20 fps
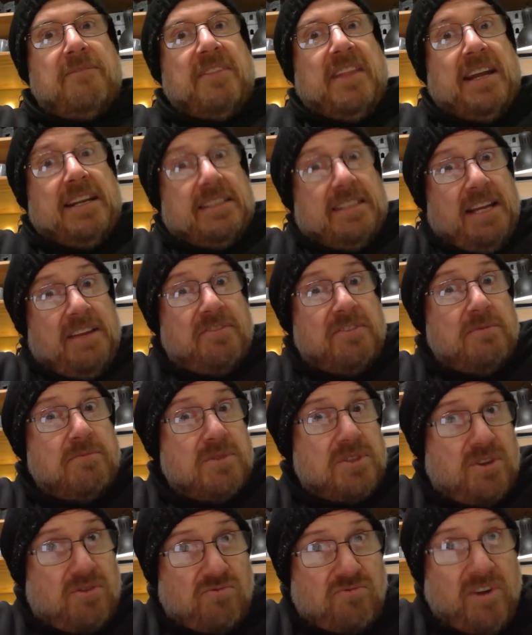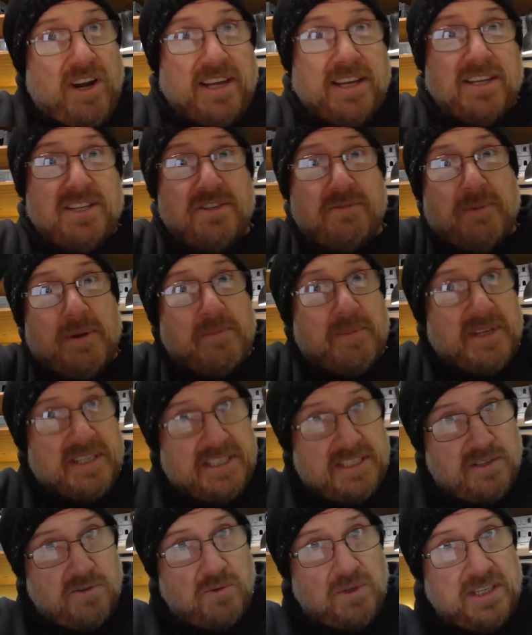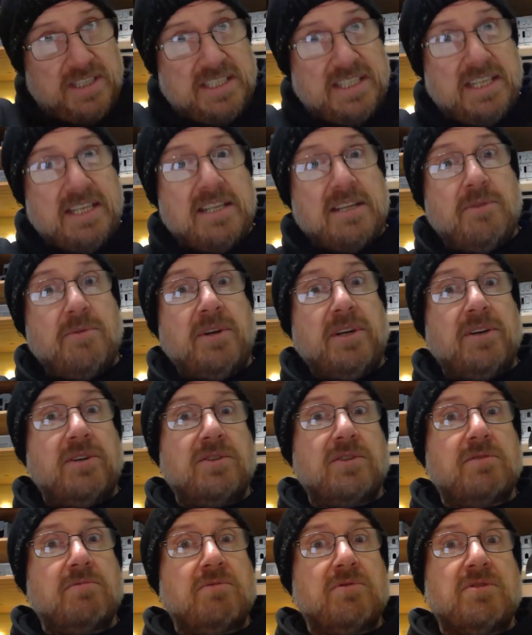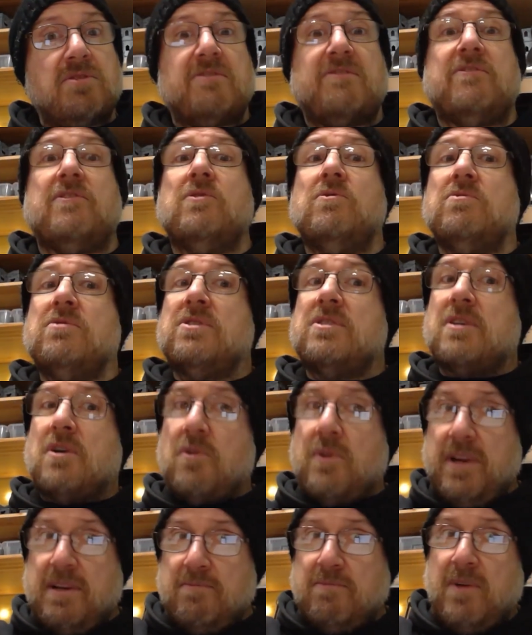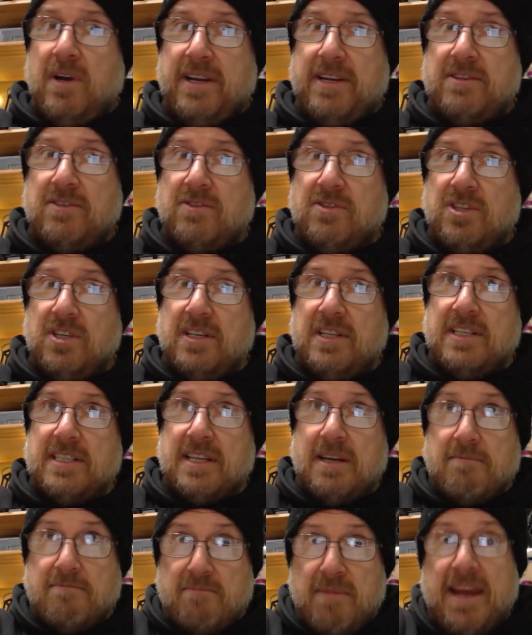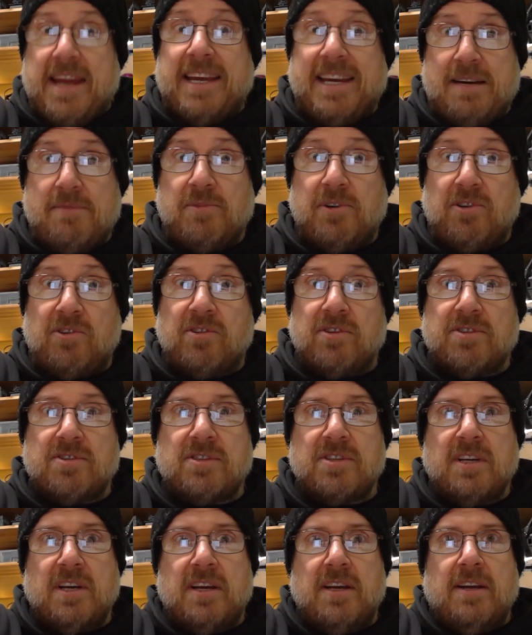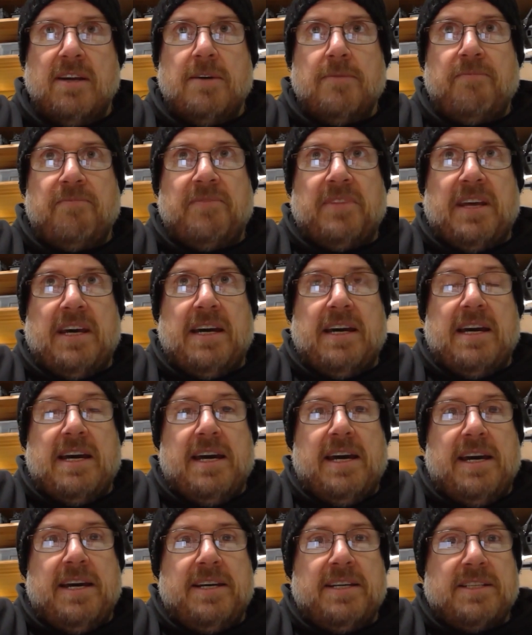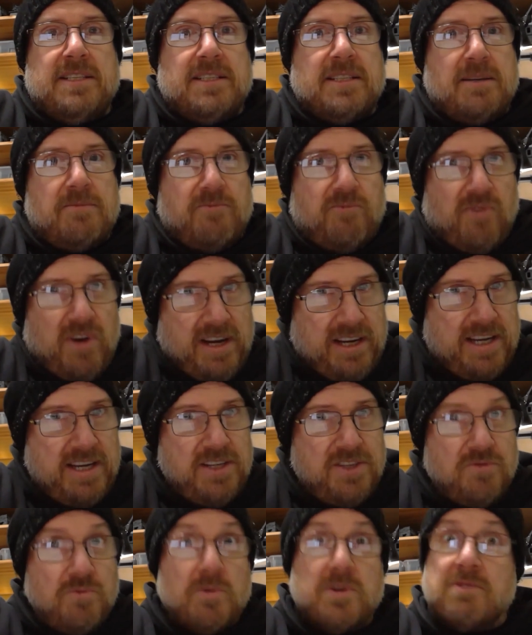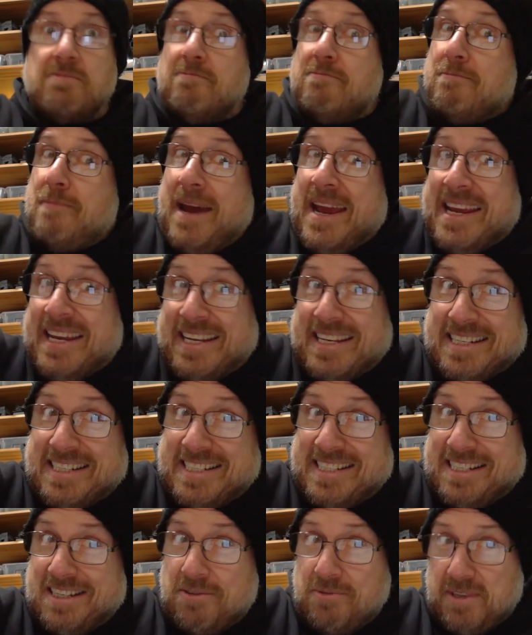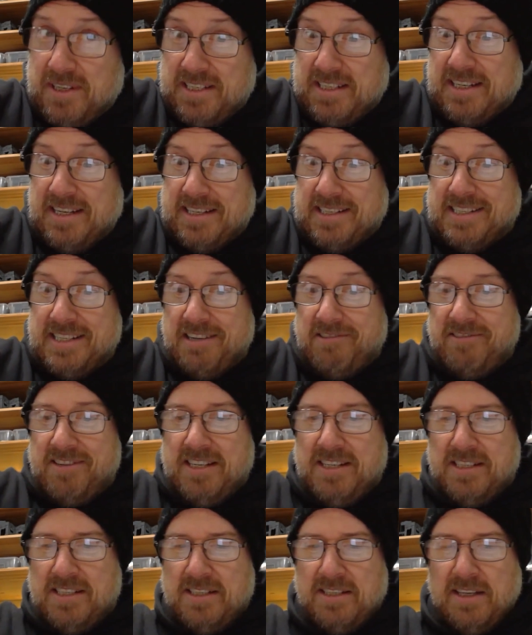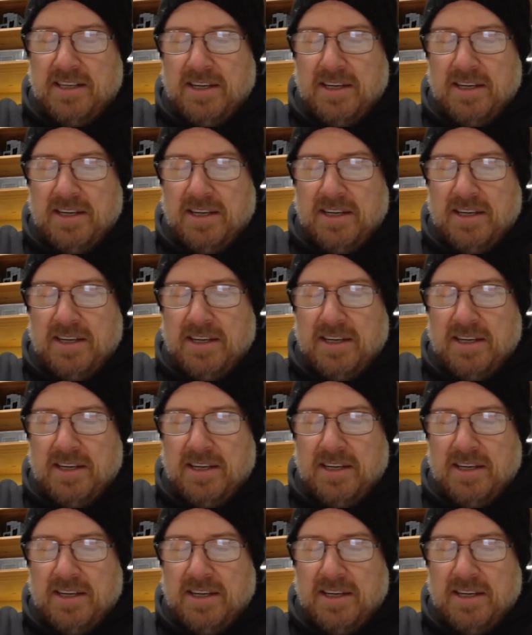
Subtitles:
and left them. So wreckage may be still continuing on towards the forge. So in my journeys I may come across some wreckage which may still contain Tyranids.